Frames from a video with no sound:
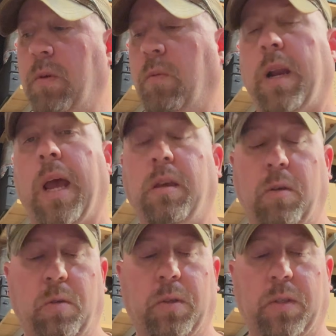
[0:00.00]
But what I
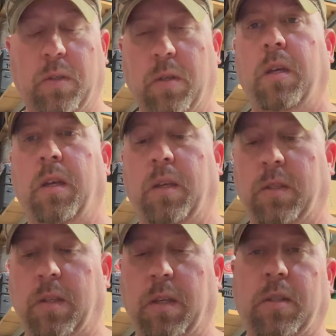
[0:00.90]
use
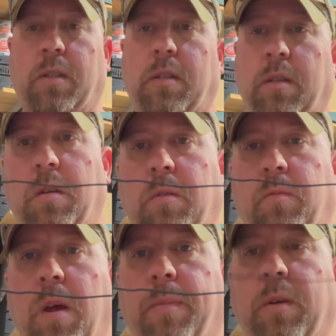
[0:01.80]
is this
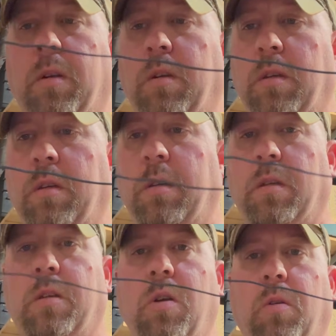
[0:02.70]
rubber
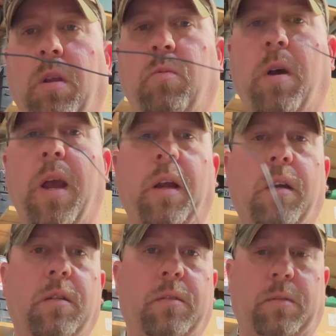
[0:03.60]
coated wire,